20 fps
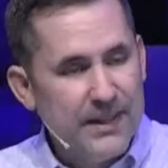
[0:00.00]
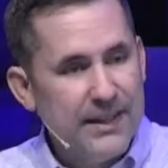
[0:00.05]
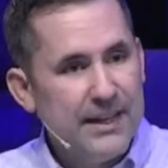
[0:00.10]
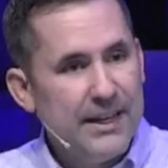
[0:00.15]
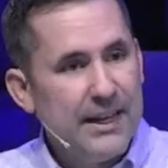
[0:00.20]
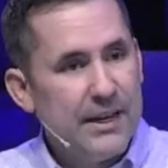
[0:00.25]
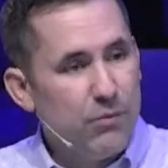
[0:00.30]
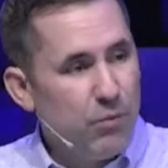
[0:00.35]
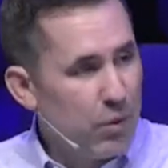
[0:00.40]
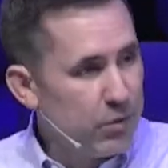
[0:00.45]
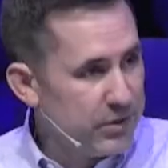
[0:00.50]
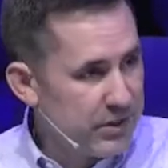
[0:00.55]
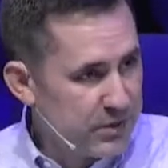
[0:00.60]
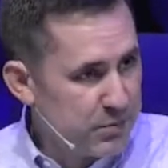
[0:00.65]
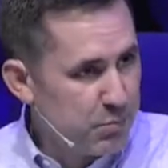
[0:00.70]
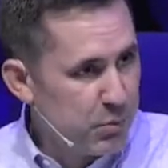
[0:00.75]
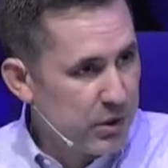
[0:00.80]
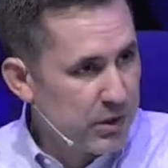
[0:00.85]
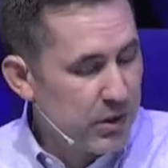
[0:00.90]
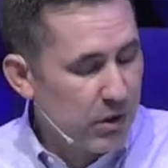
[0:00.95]
He wrote this
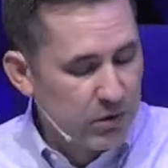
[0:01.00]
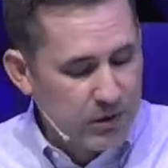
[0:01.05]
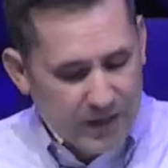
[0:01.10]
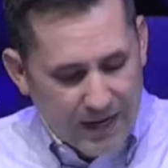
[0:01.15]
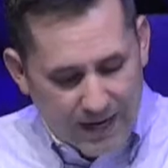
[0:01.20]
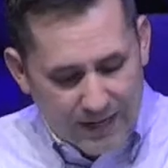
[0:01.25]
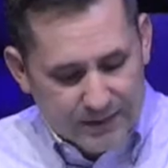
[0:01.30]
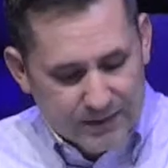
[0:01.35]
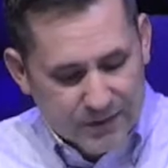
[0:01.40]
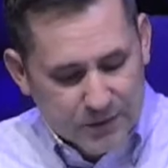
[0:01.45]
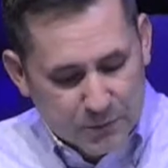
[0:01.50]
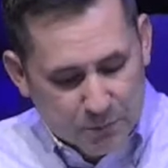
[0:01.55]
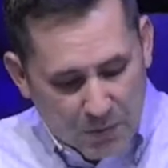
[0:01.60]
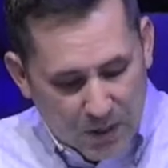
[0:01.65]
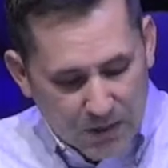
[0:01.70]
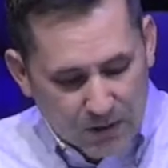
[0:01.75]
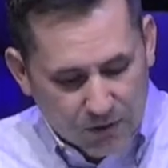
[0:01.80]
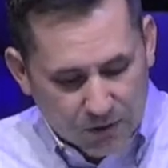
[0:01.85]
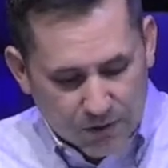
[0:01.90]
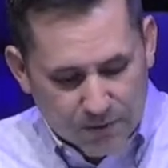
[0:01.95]
book called God's
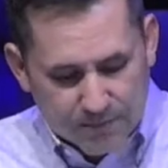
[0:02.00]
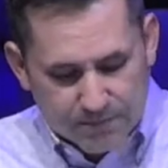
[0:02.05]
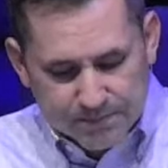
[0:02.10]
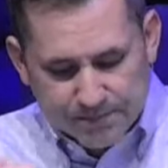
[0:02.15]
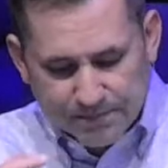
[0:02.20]
Smuggler.